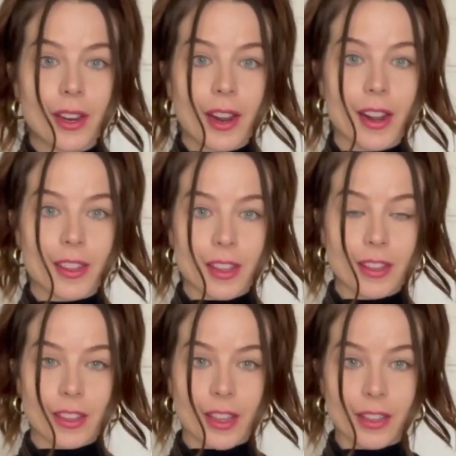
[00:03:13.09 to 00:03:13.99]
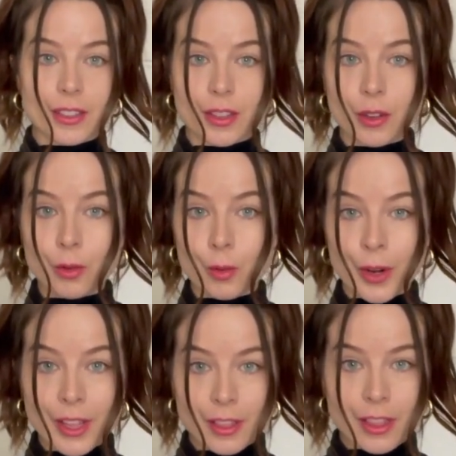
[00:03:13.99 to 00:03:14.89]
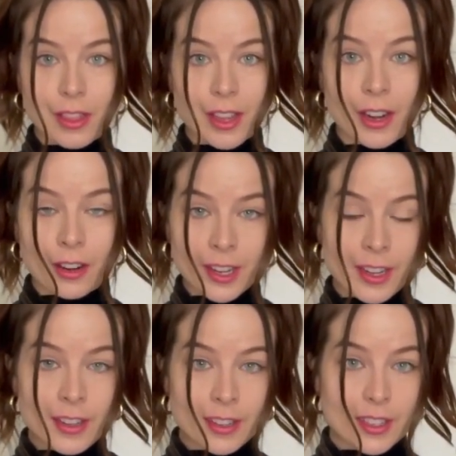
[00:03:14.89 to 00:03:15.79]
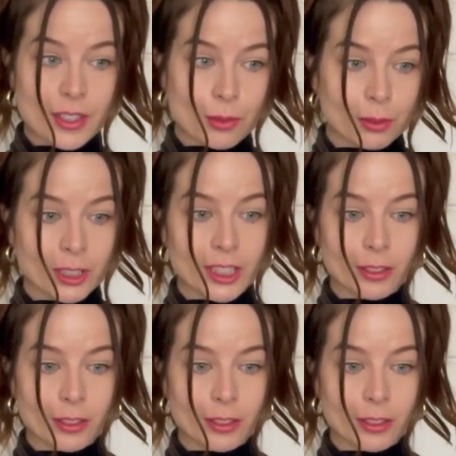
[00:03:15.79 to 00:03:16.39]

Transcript: I think that the width area is really,